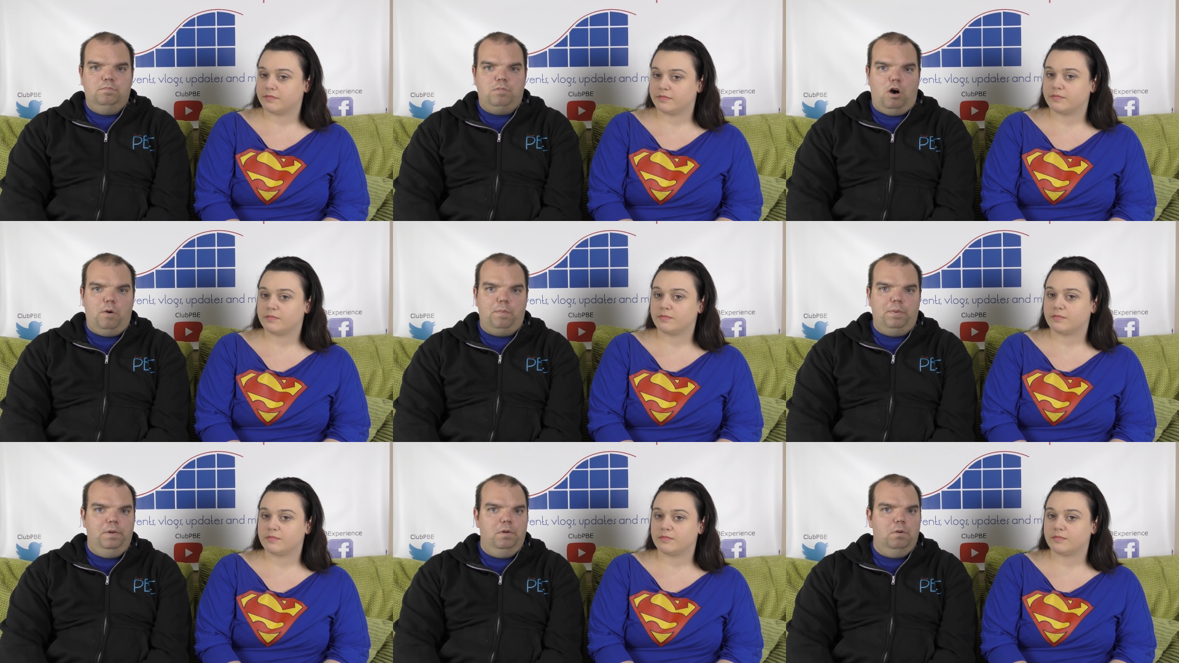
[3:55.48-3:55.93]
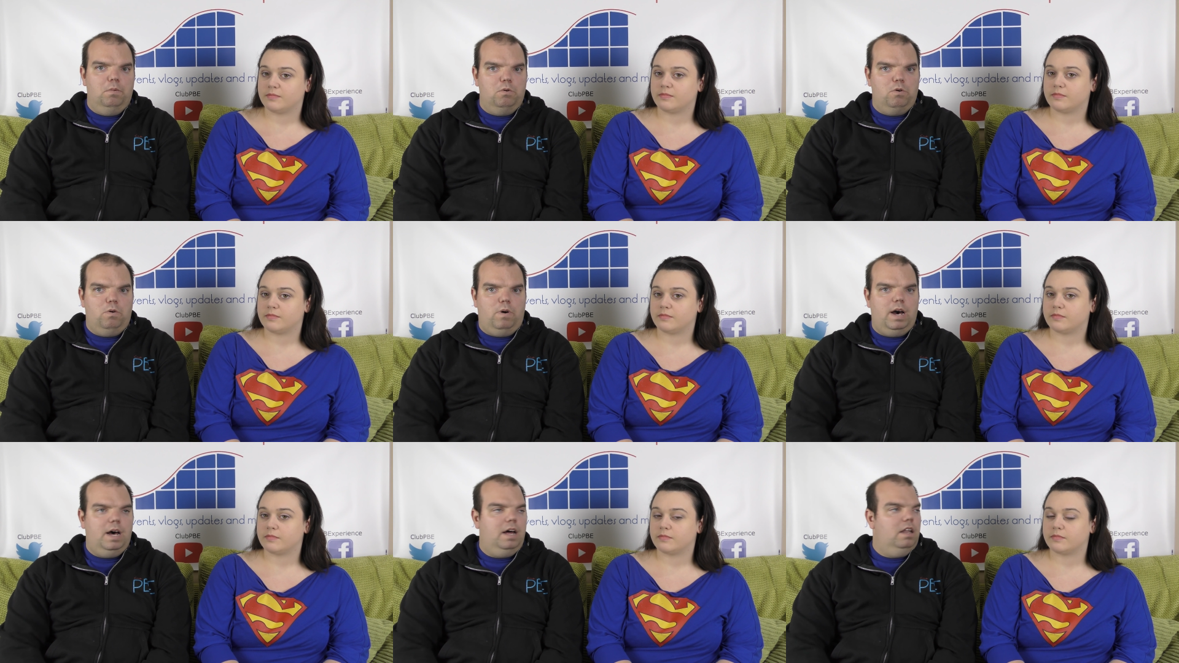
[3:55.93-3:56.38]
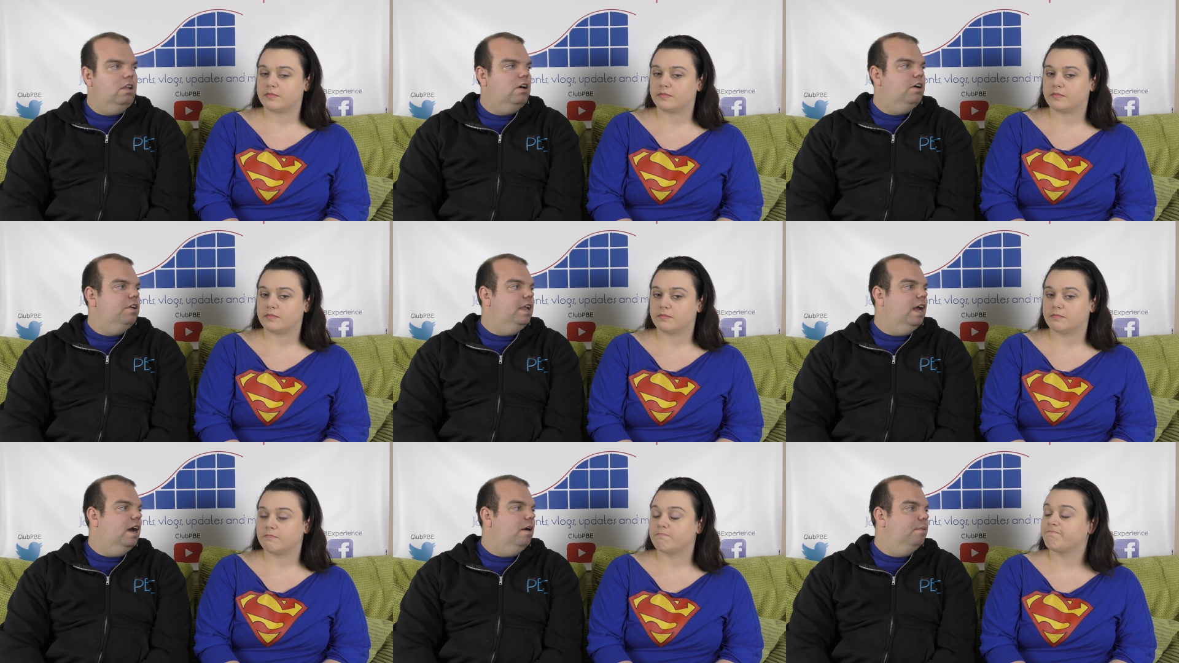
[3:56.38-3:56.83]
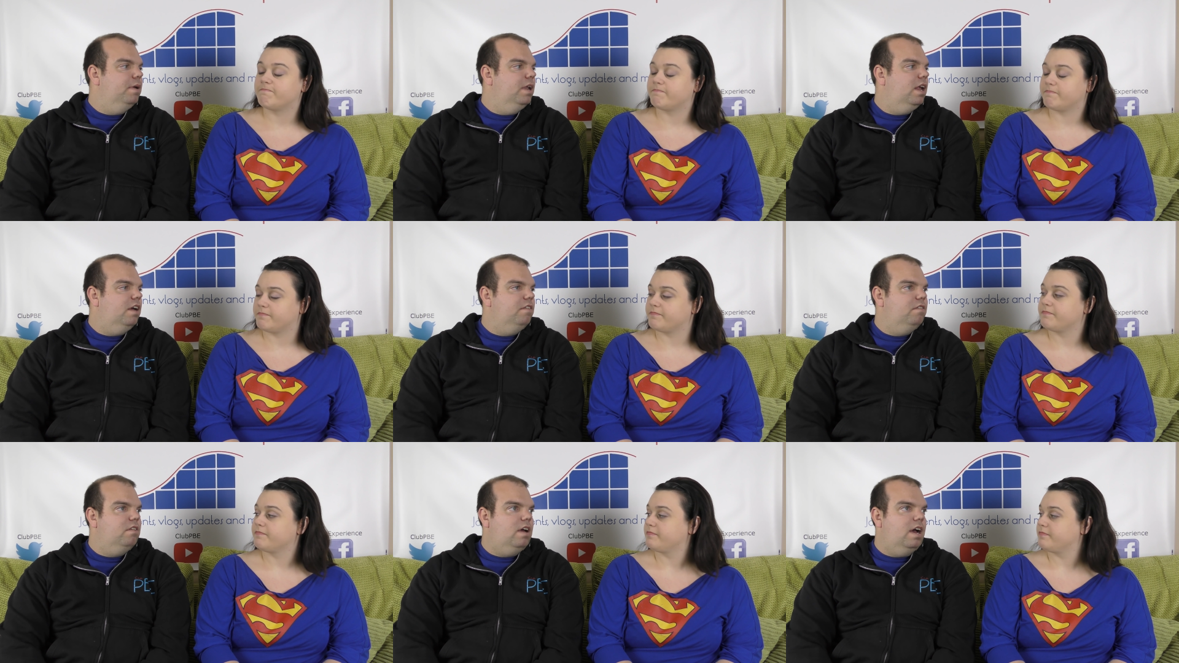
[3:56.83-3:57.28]
Speaker 1: popping up quite a lot now. I mean,
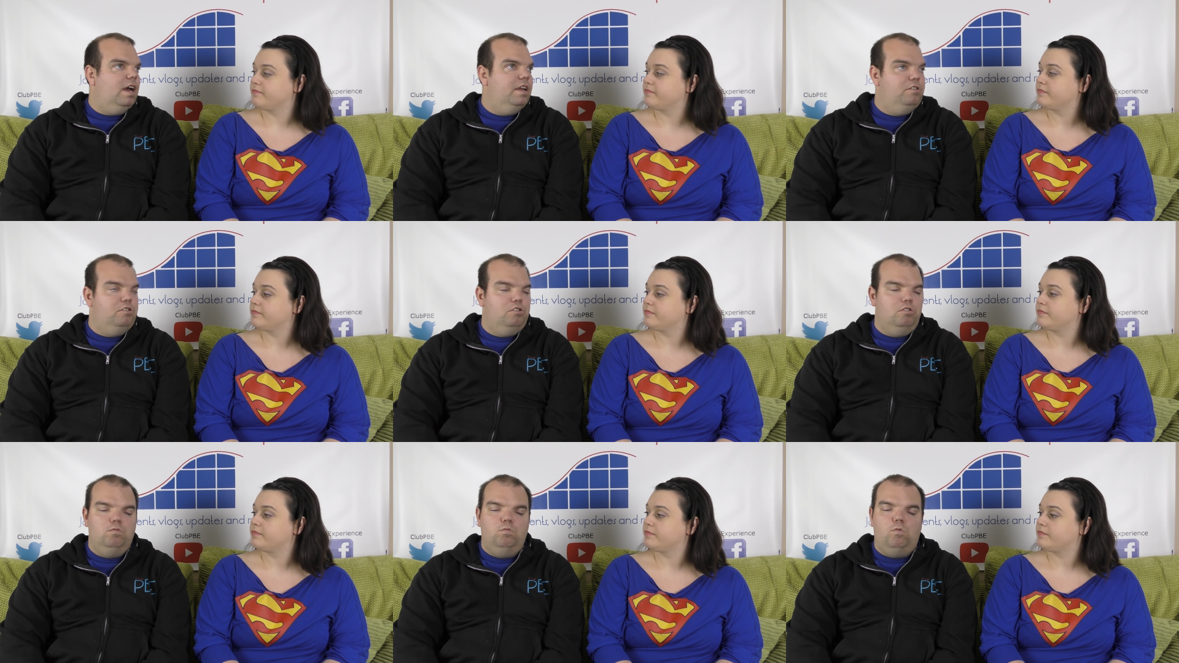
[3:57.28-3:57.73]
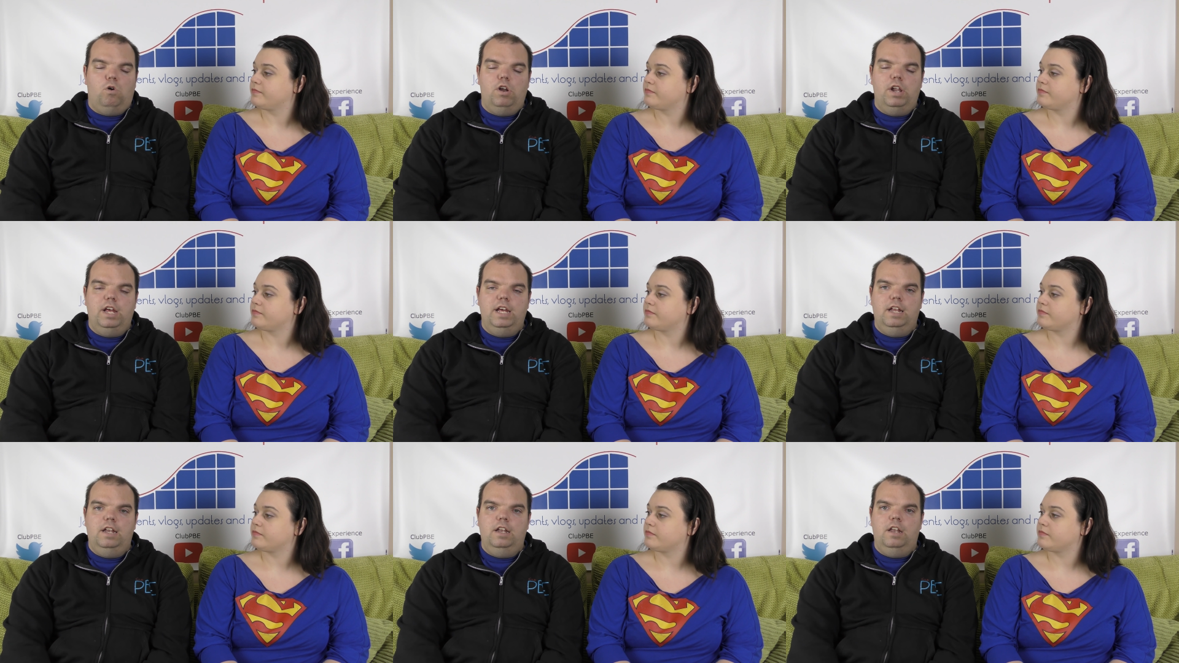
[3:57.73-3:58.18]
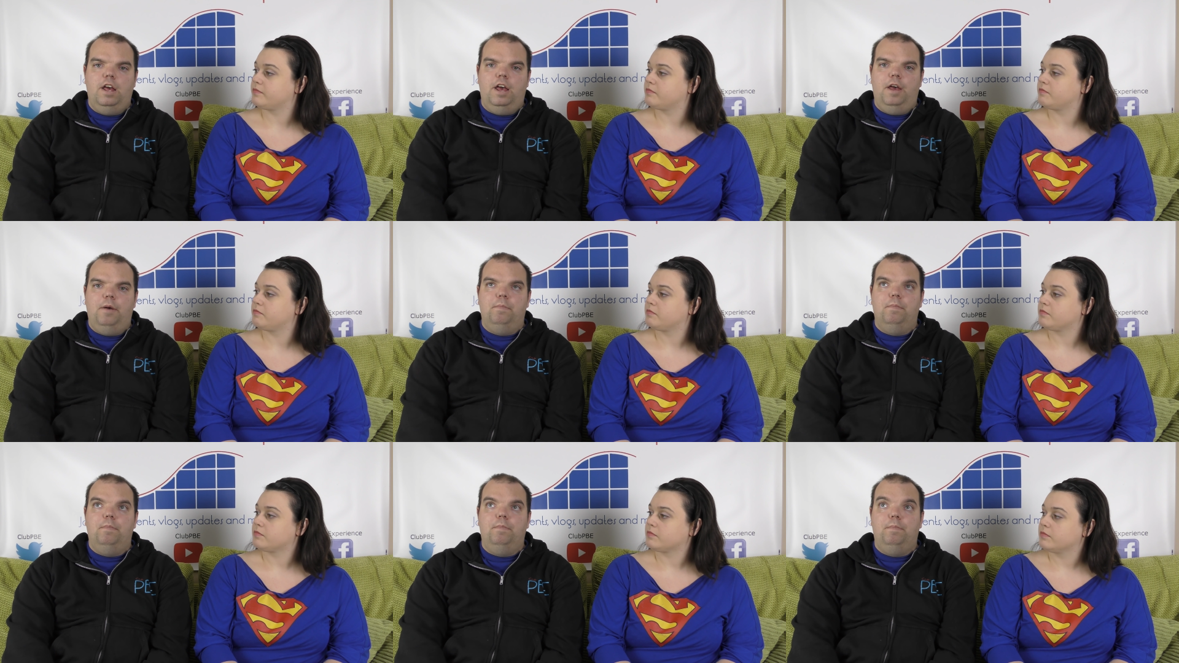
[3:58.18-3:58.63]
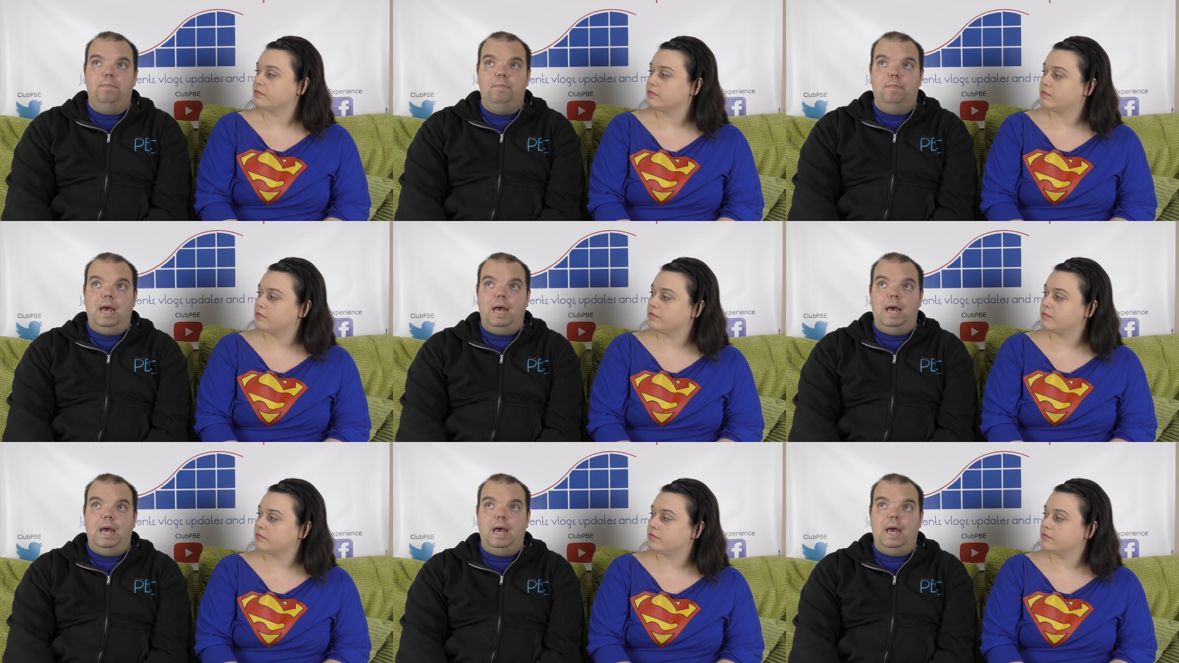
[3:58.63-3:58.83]
I'd, I'd done one in um,